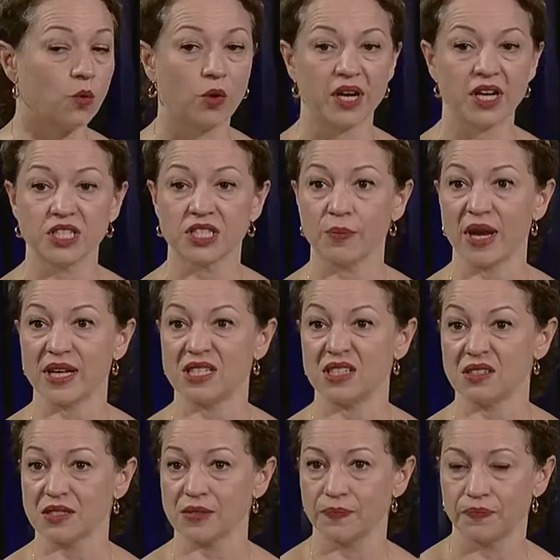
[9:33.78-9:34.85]
Well, here's some
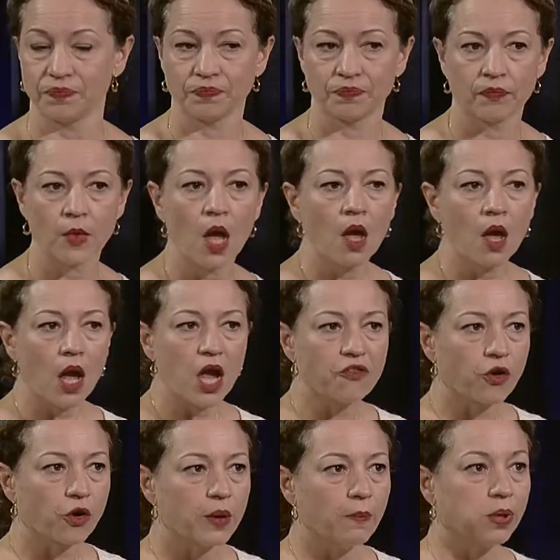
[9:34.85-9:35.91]
ideas. If
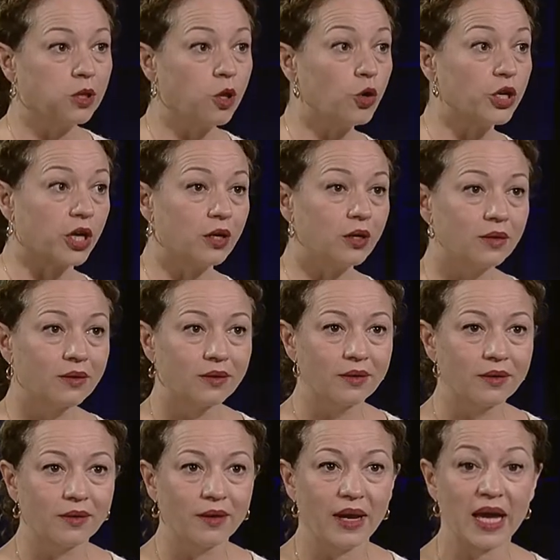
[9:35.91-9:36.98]
her employer
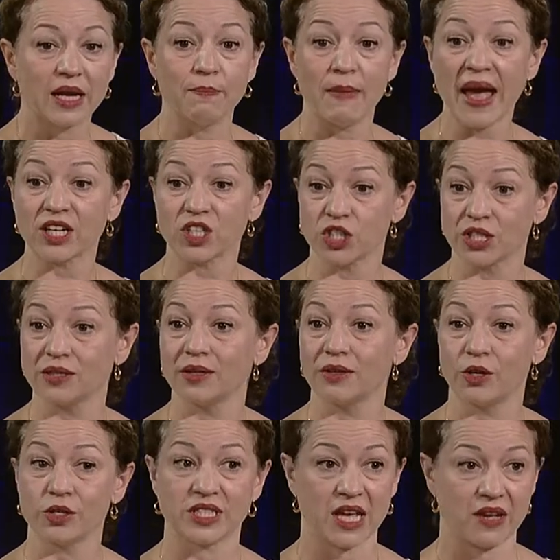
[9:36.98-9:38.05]
had matched
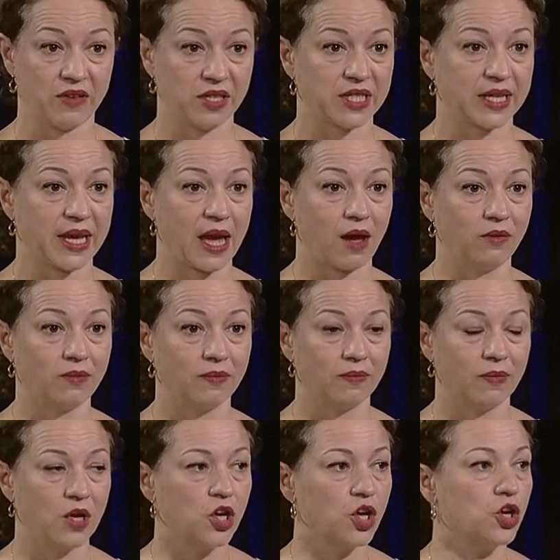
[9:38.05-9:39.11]
her savings account,
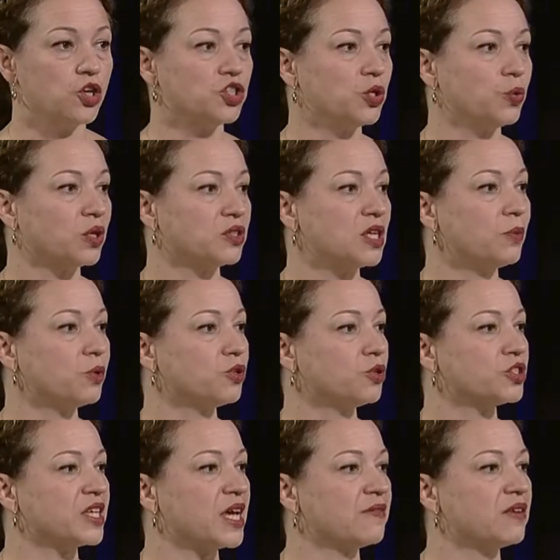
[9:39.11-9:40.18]
she would have doubled her
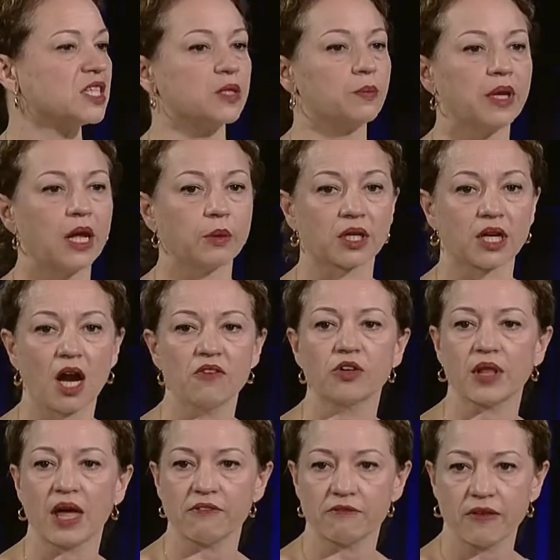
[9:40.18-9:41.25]
savings and been able to cover
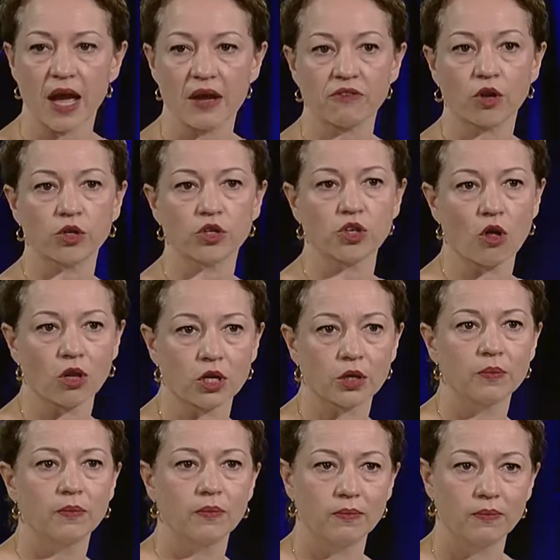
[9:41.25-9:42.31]
that $500
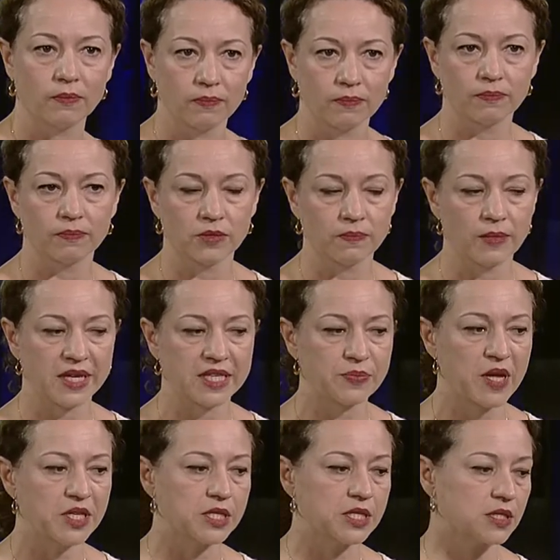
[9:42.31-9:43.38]

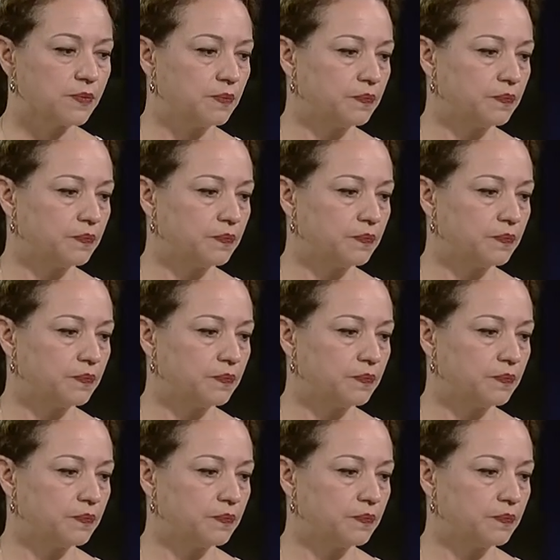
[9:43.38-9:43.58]
expense.